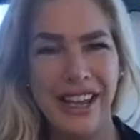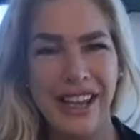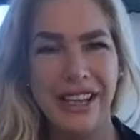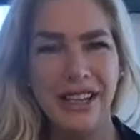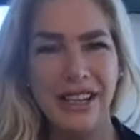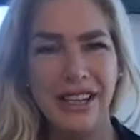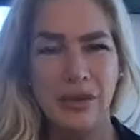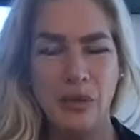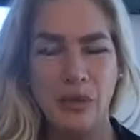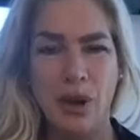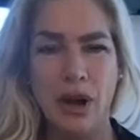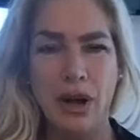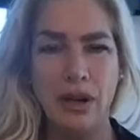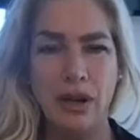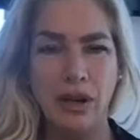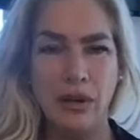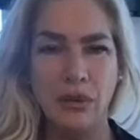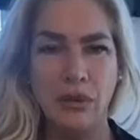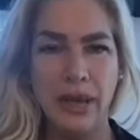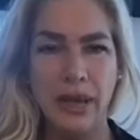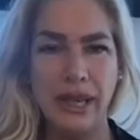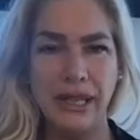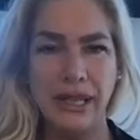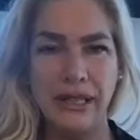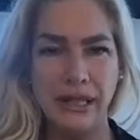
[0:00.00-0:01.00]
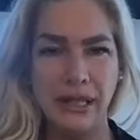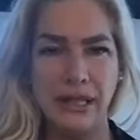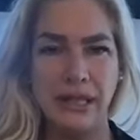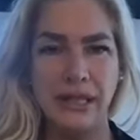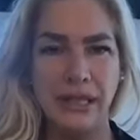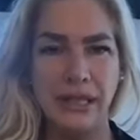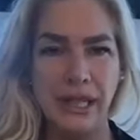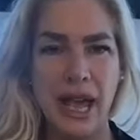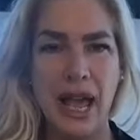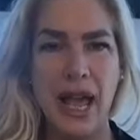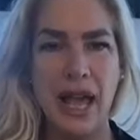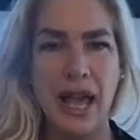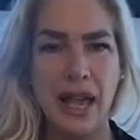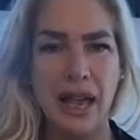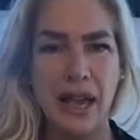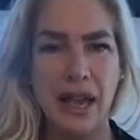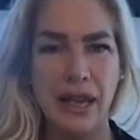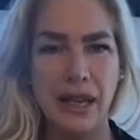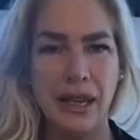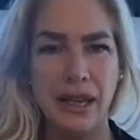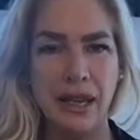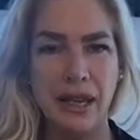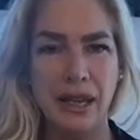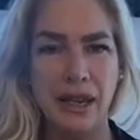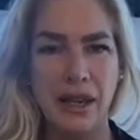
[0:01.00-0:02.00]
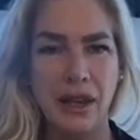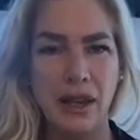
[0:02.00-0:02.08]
can walk away today